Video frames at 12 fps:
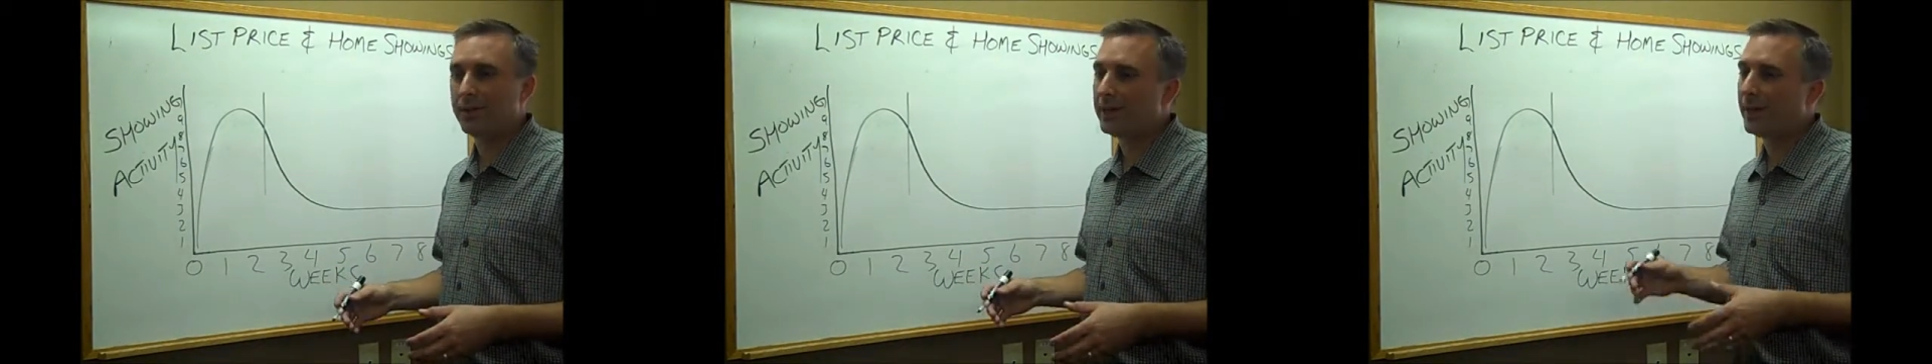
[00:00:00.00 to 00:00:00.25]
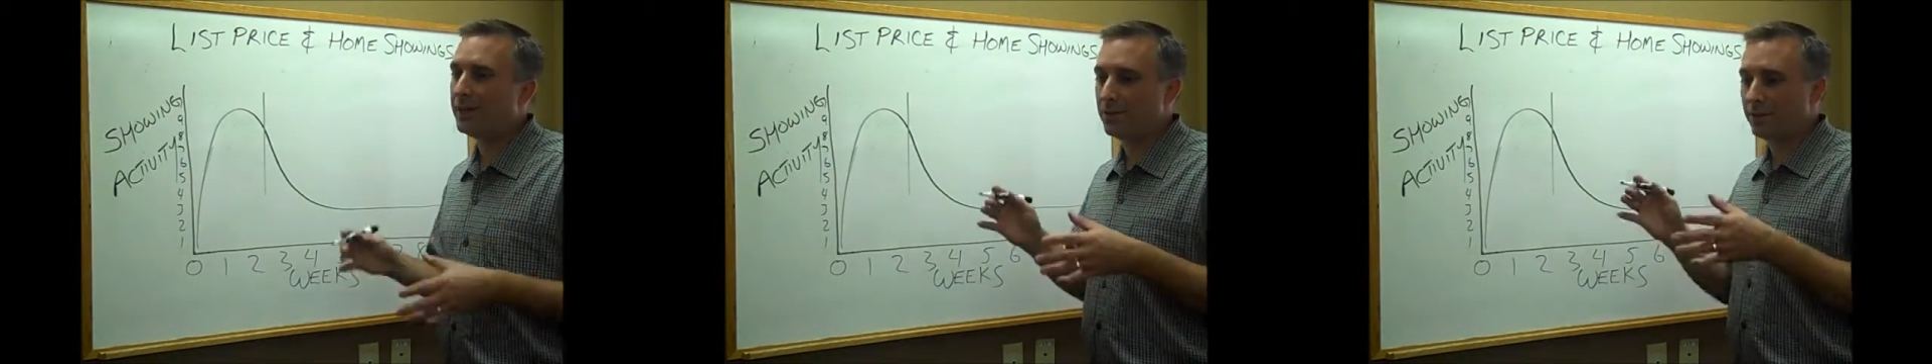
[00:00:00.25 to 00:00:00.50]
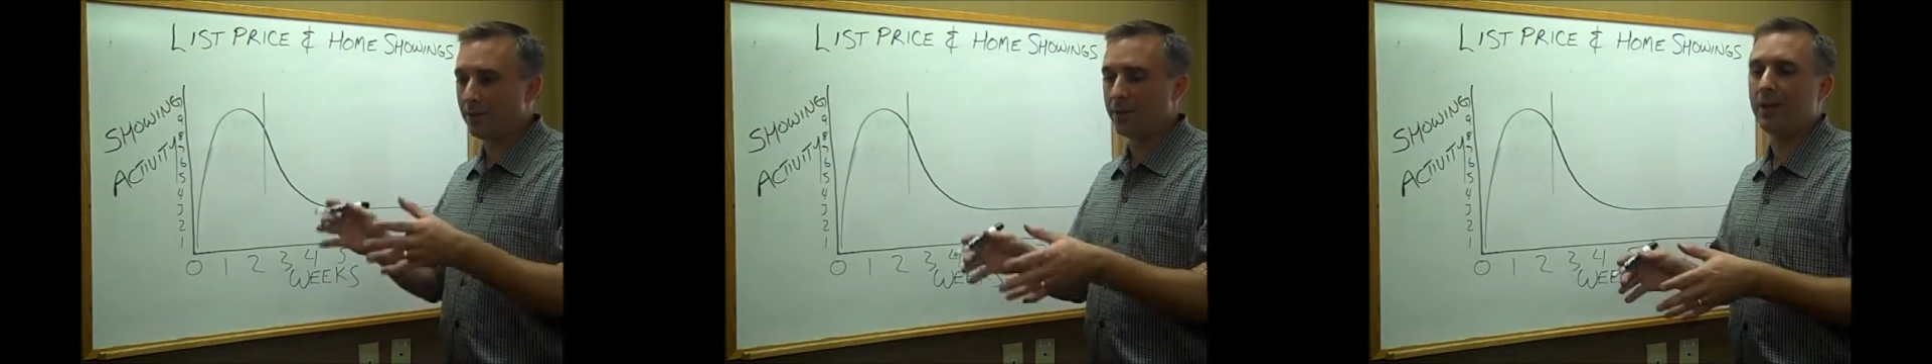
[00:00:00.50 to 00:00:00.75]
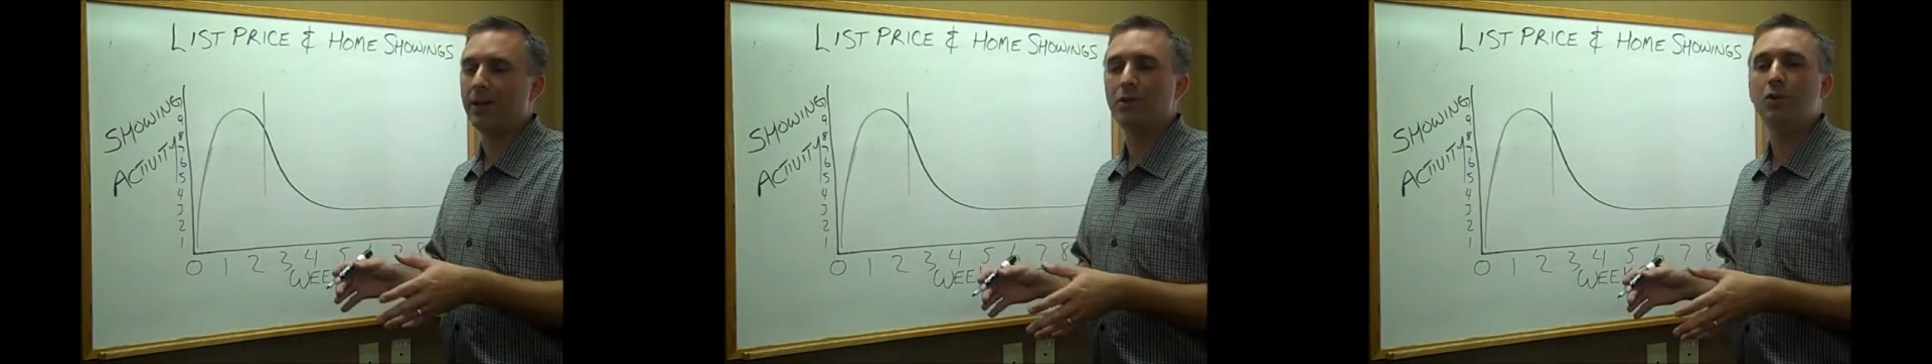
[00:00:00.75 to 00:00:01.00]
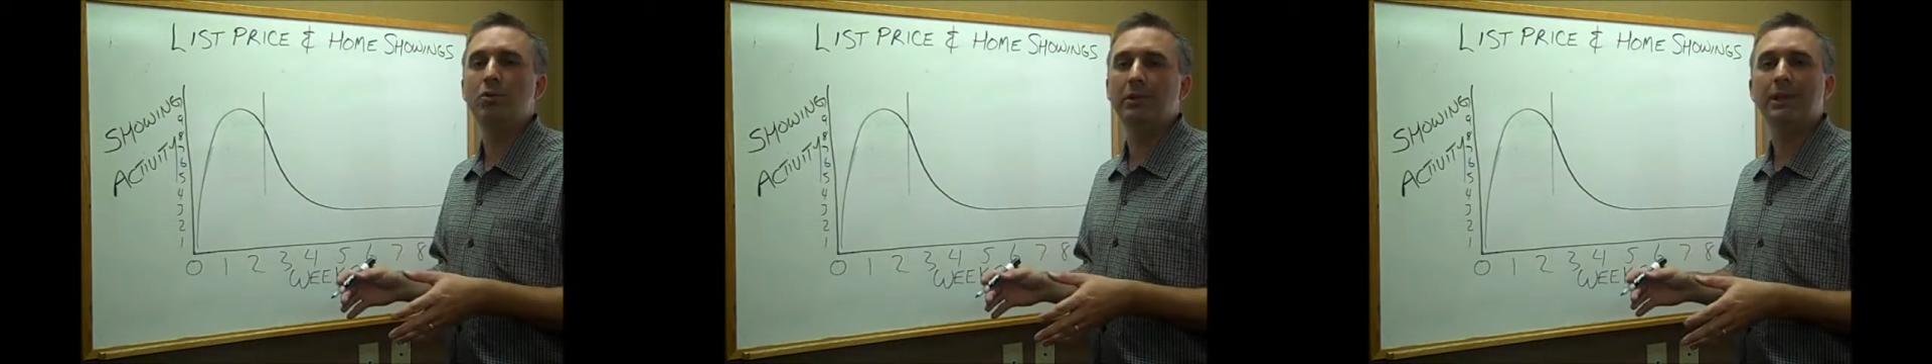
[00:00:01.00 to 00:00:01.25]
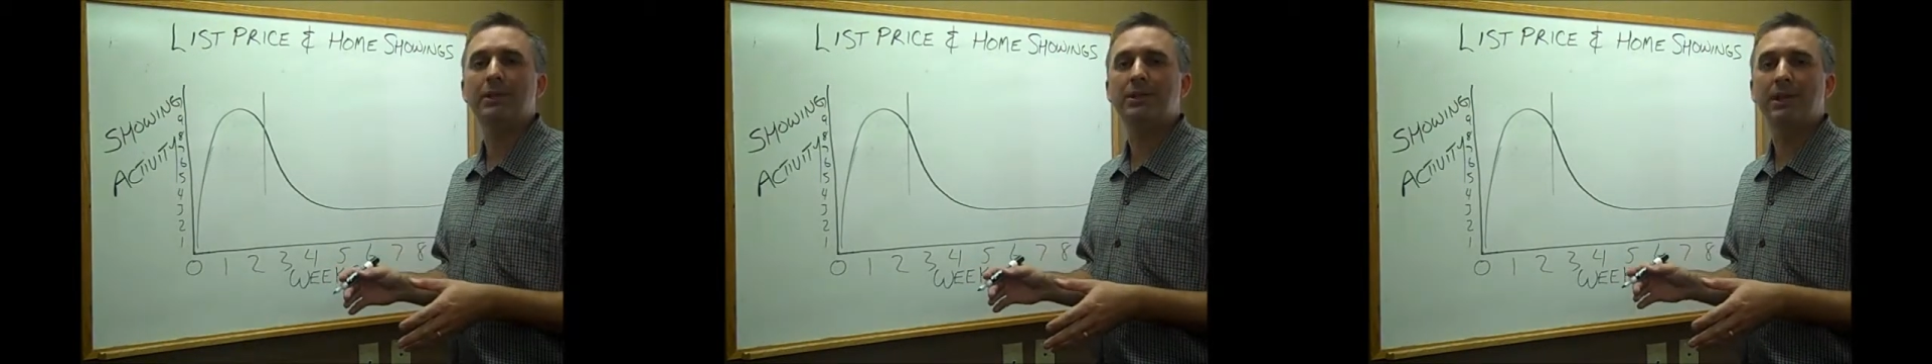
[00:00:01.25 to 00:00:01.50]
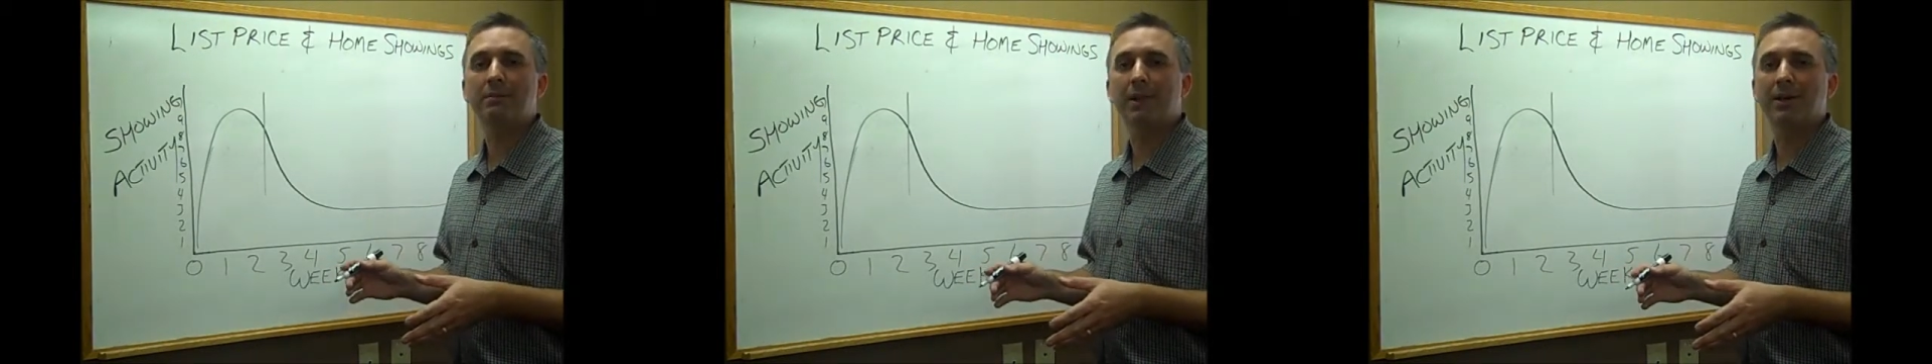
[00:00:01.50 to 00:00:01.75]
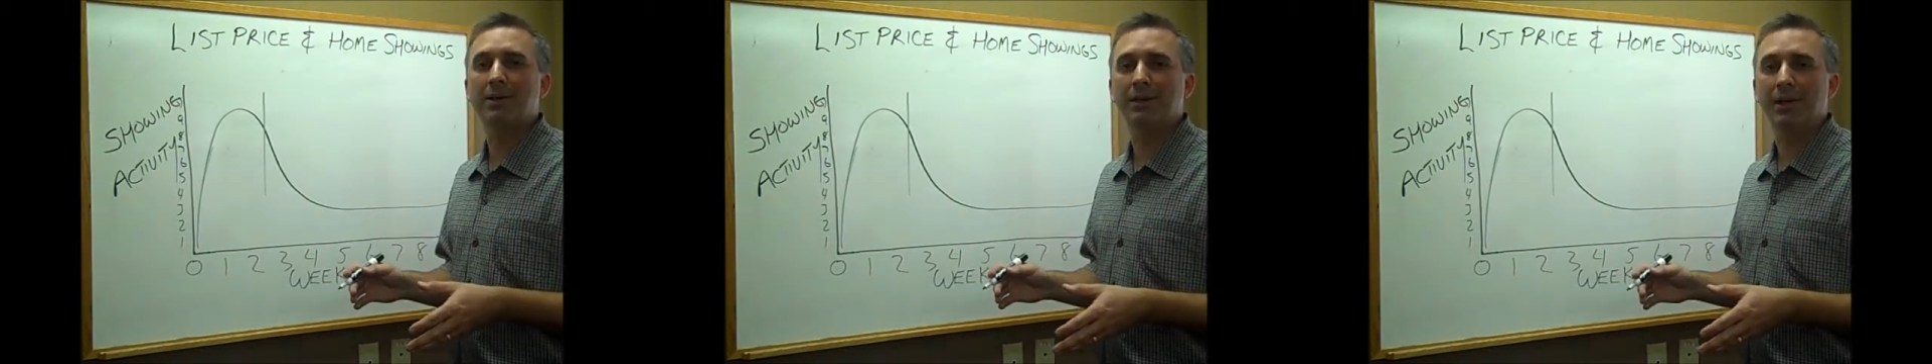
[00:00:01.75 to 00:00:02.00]
They like to go to that new listing
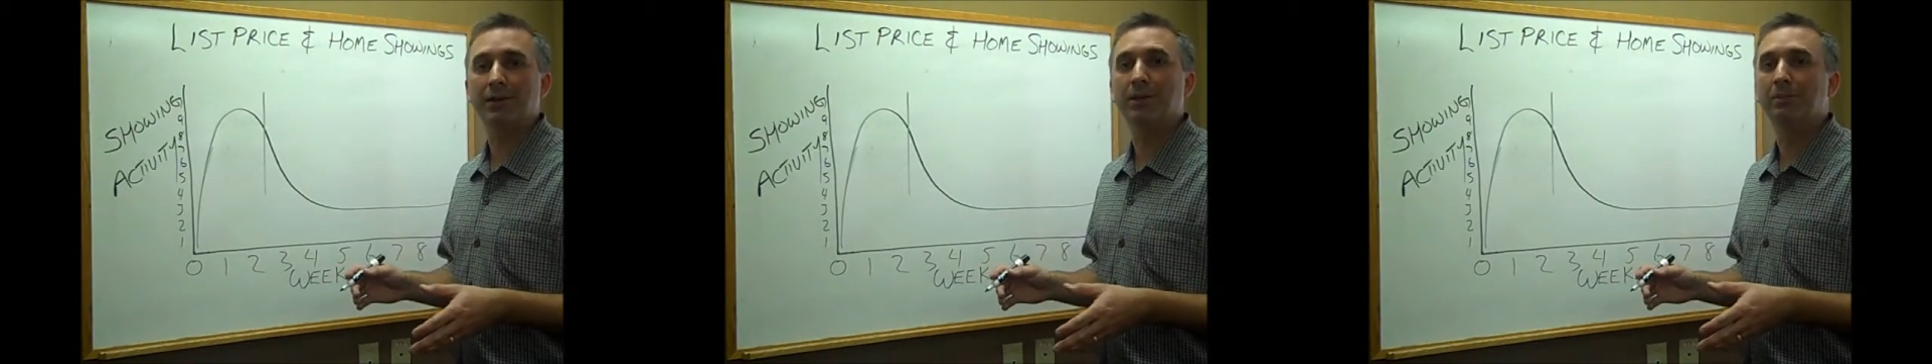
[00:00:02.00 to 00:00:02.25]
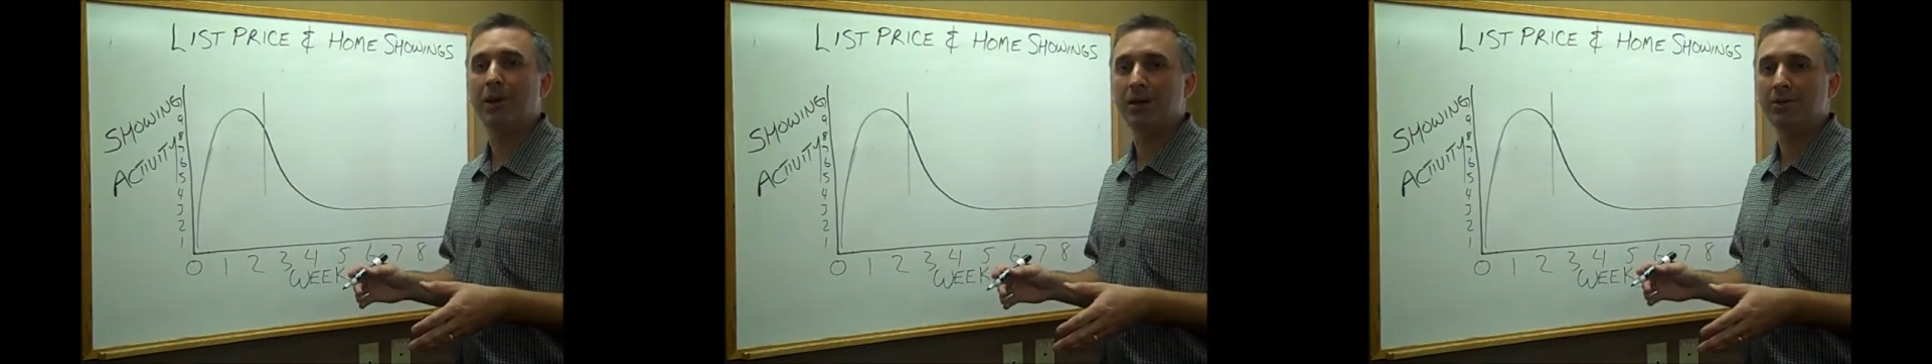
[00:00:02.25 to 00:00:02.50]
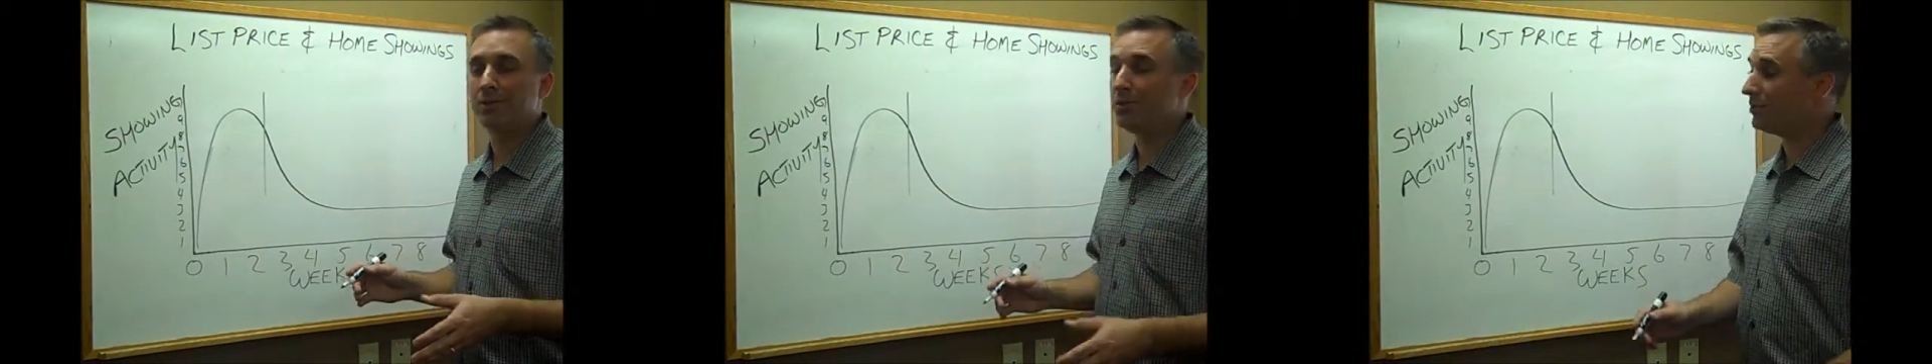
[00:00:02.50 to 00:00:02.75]
button on their browser.